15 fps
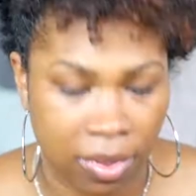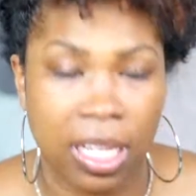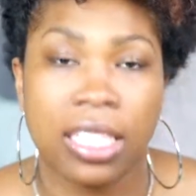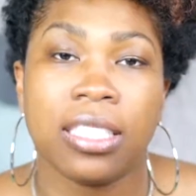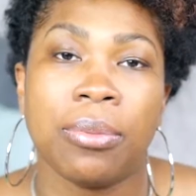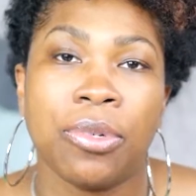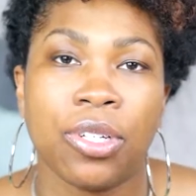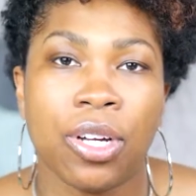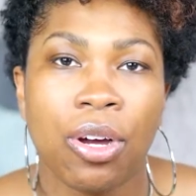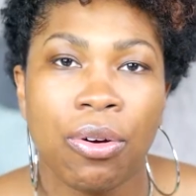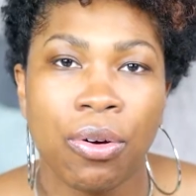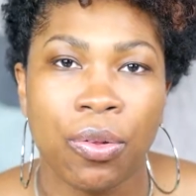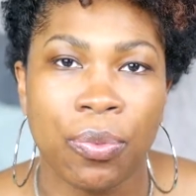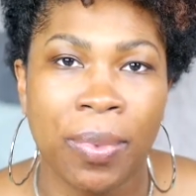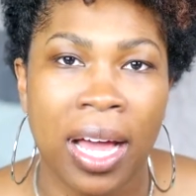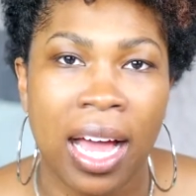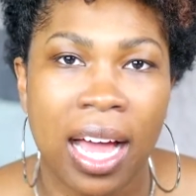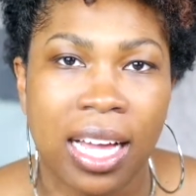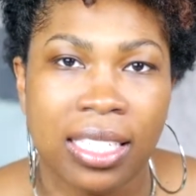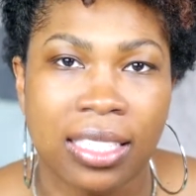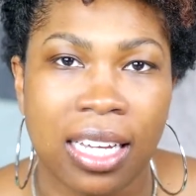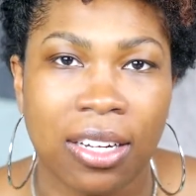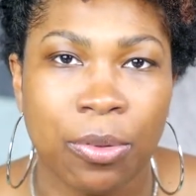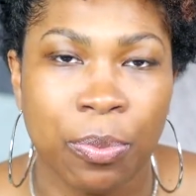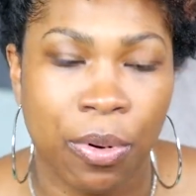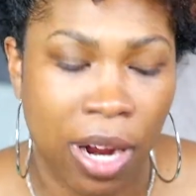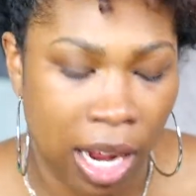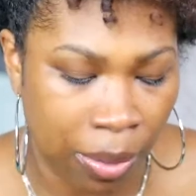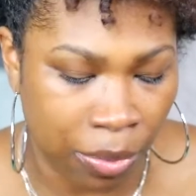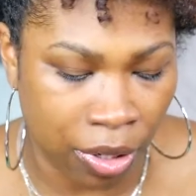Next I'm going to go with my eyeshadow
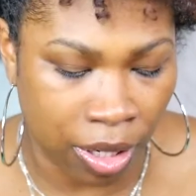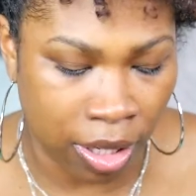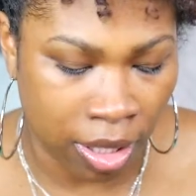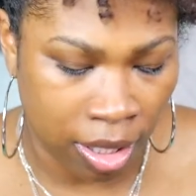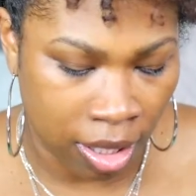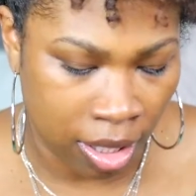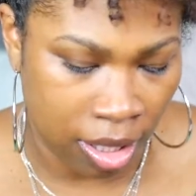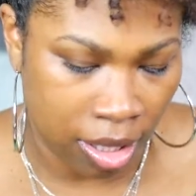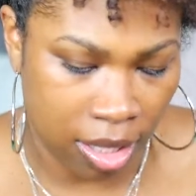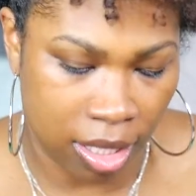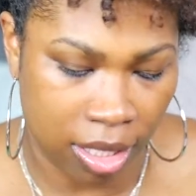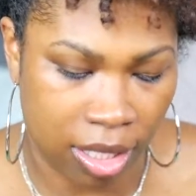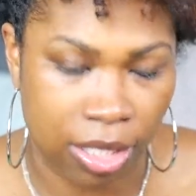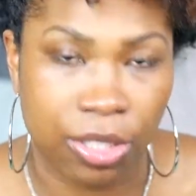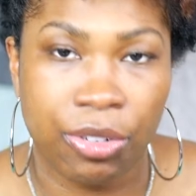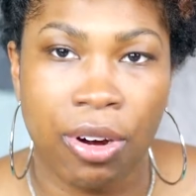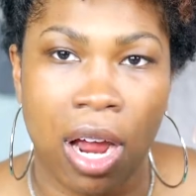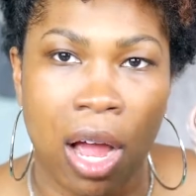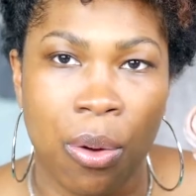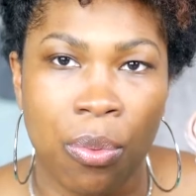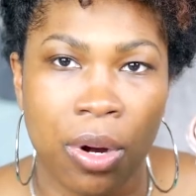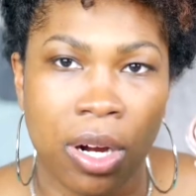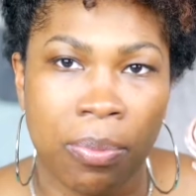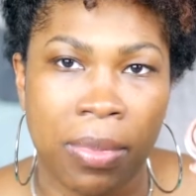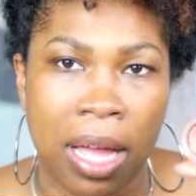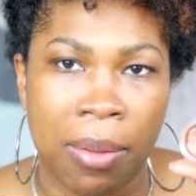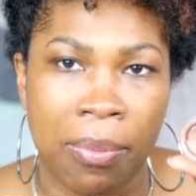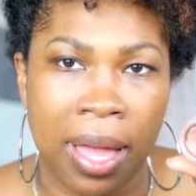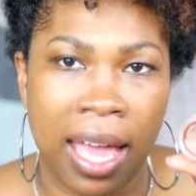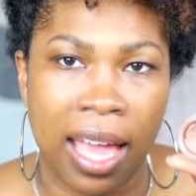primer. This is Groundwork
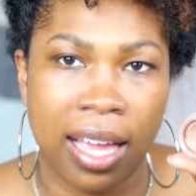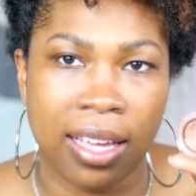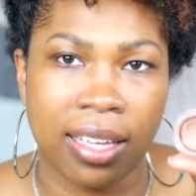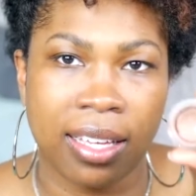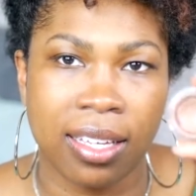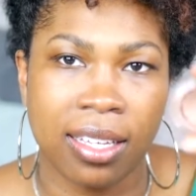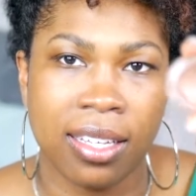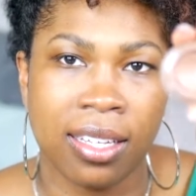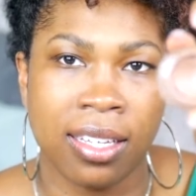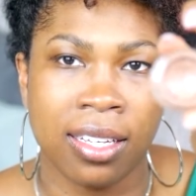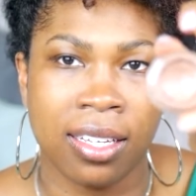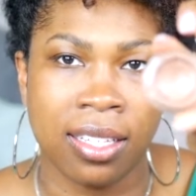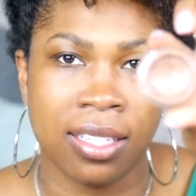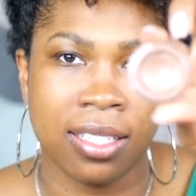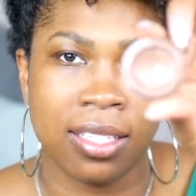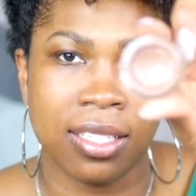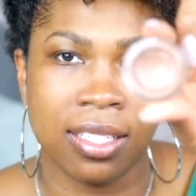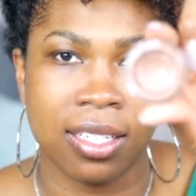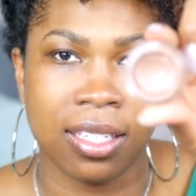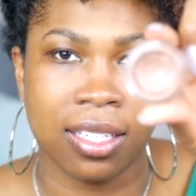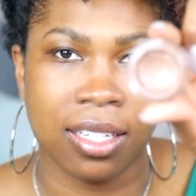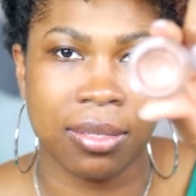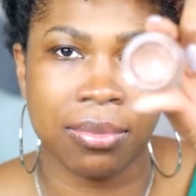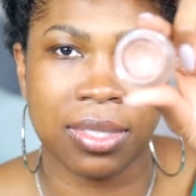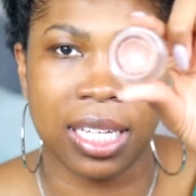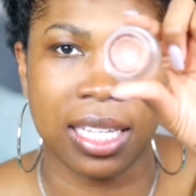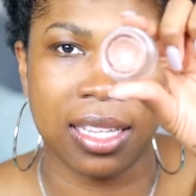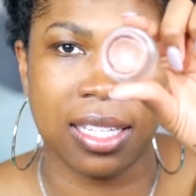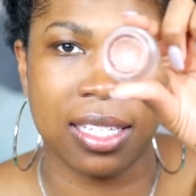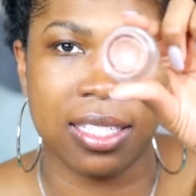by MAC. Comes
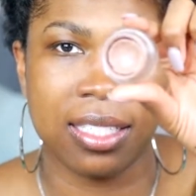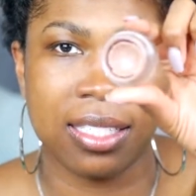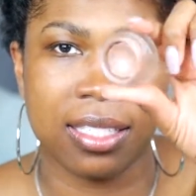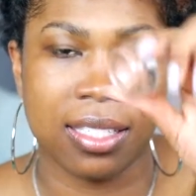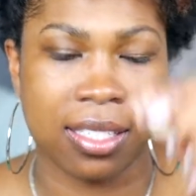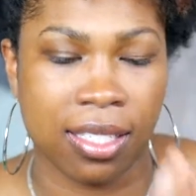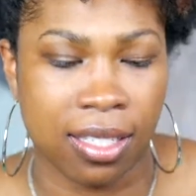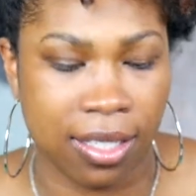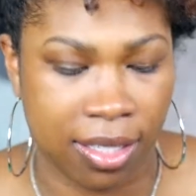like this.